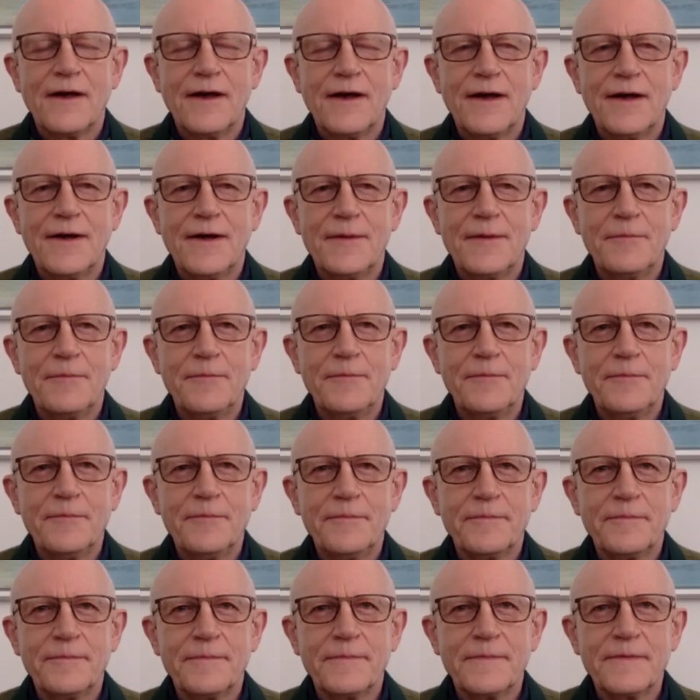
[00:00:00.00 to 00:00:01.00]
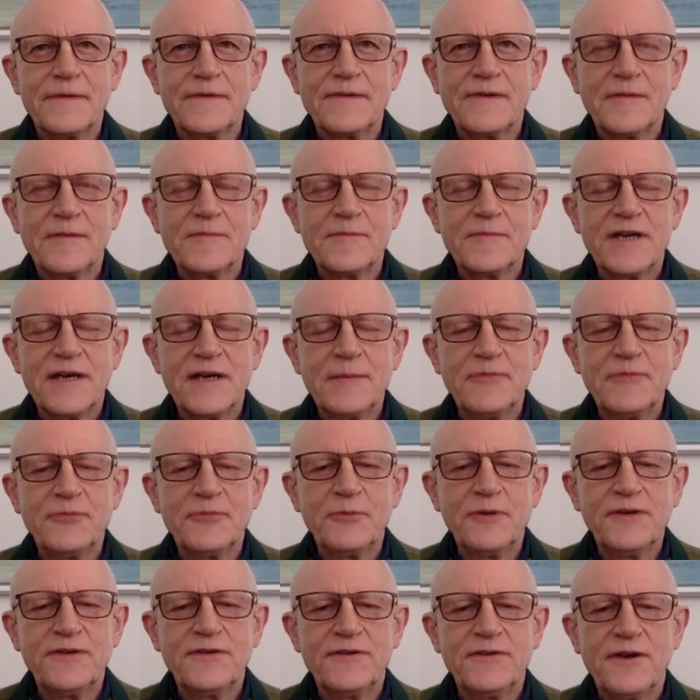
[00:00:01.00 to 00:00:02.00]
um,
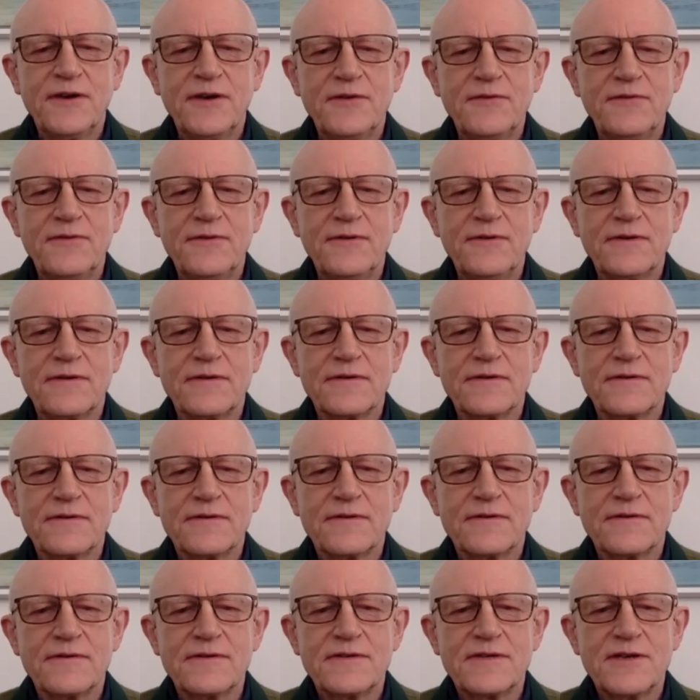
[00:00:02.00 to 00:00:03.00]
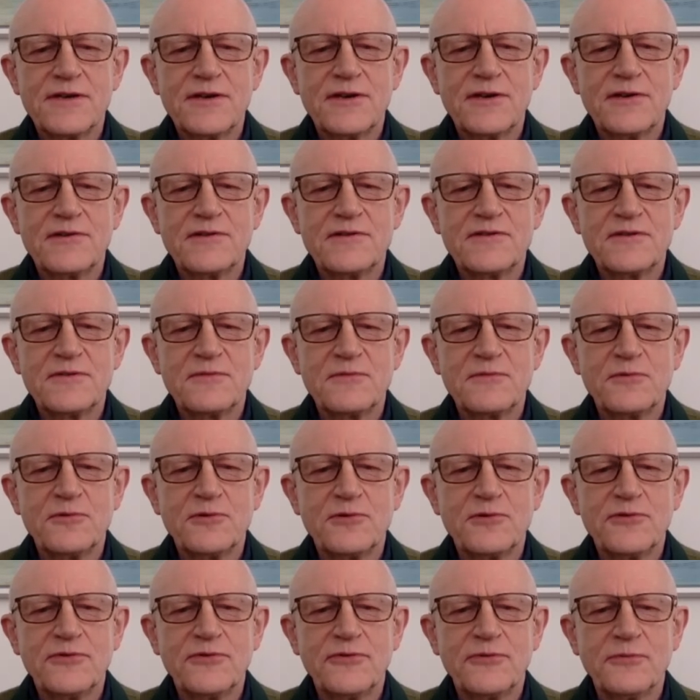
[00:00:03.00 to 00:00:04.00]
sometimes we don't turn
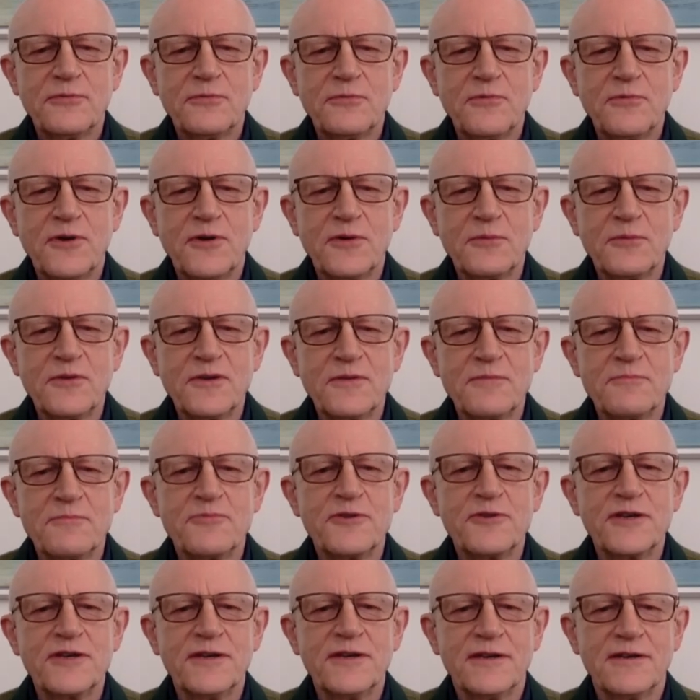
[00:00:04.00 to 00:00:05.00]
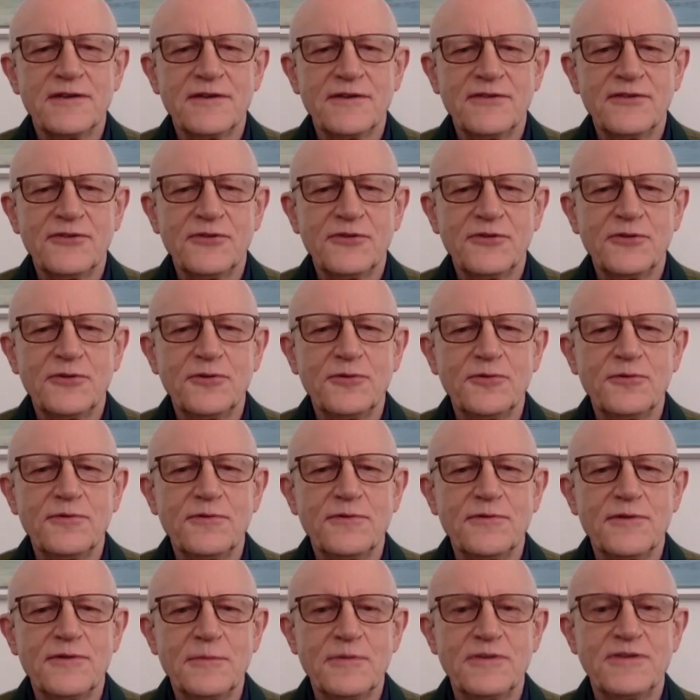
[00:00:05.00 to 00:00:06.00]
towards what we're bringing
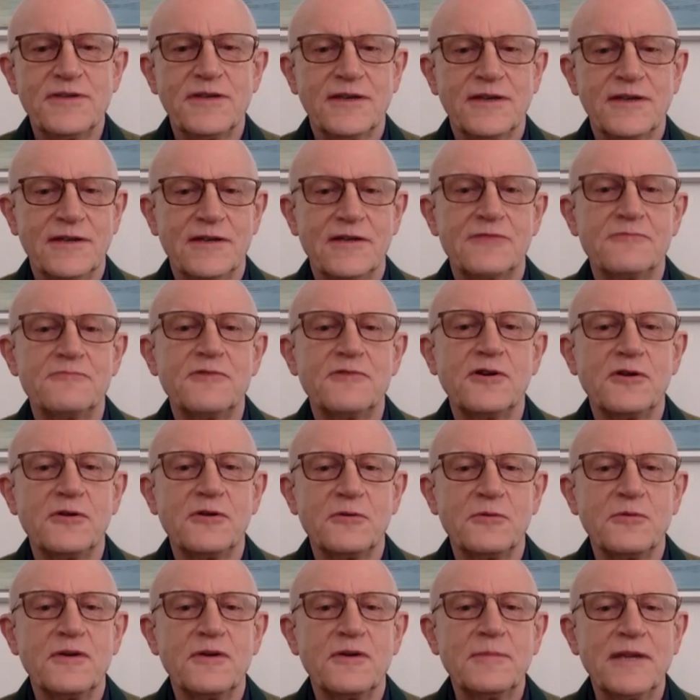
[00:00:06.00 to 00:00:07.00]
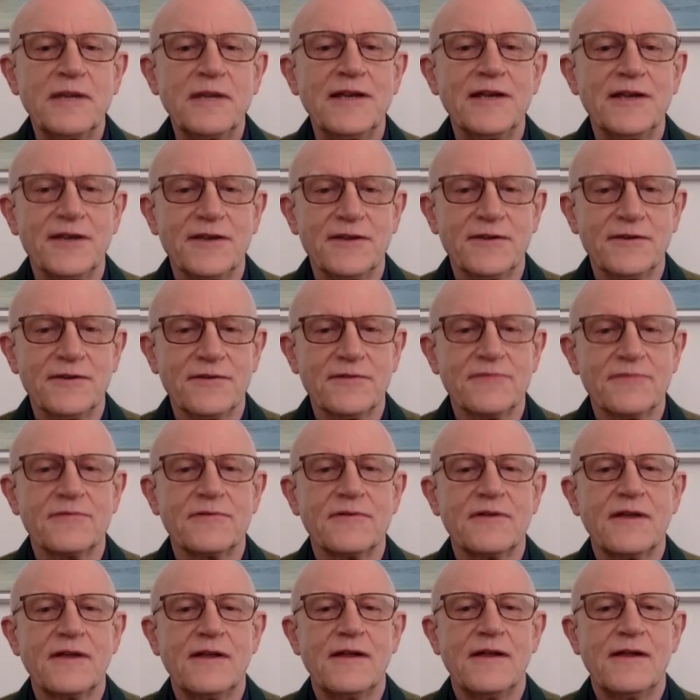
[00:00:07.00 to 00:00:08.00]
to the particular role we're playing.
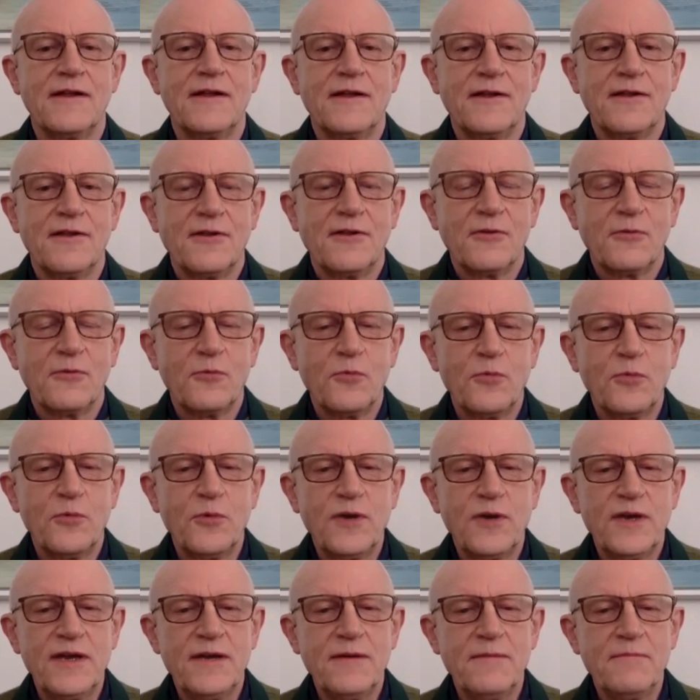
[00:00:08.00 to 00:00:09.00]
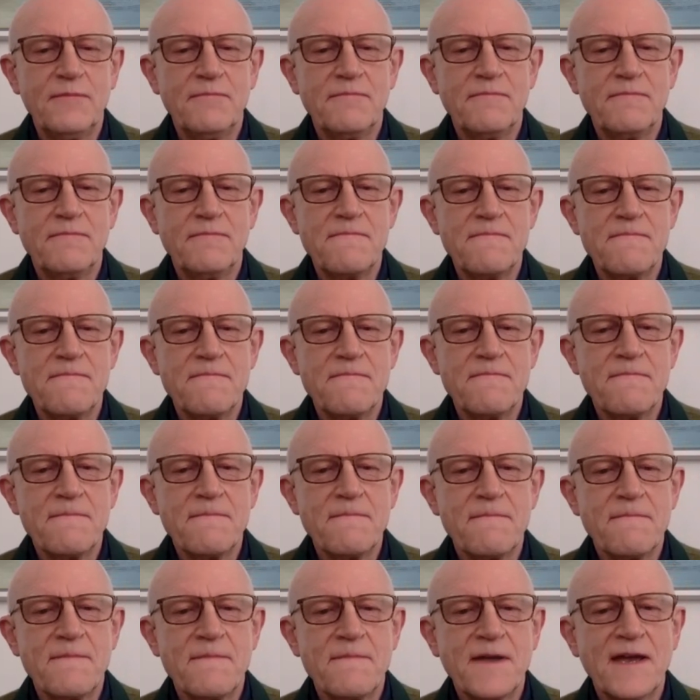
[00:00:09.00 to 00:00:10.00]
We
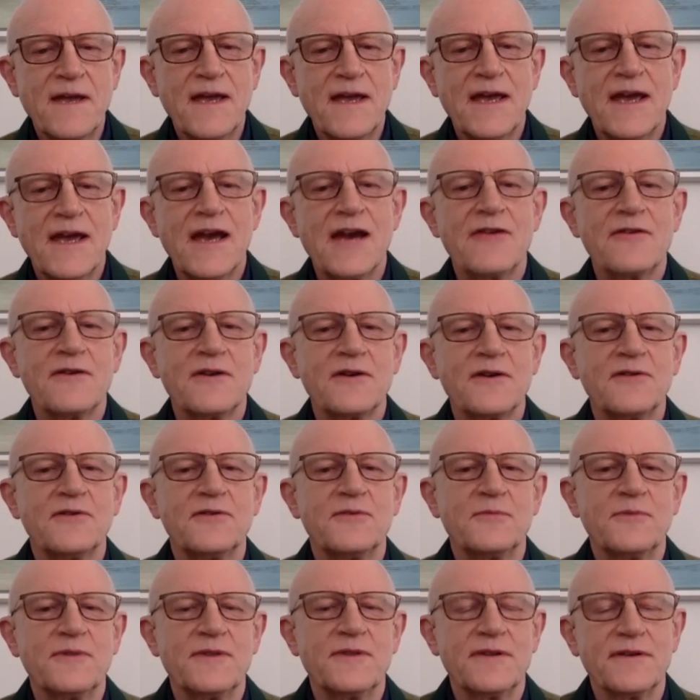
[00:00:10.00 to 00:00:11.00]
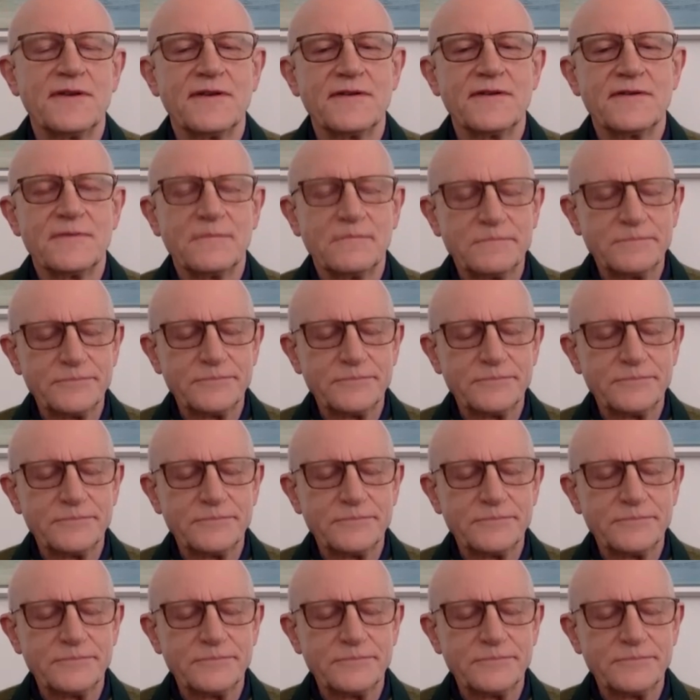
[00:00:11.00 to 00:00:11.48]
carry on with it.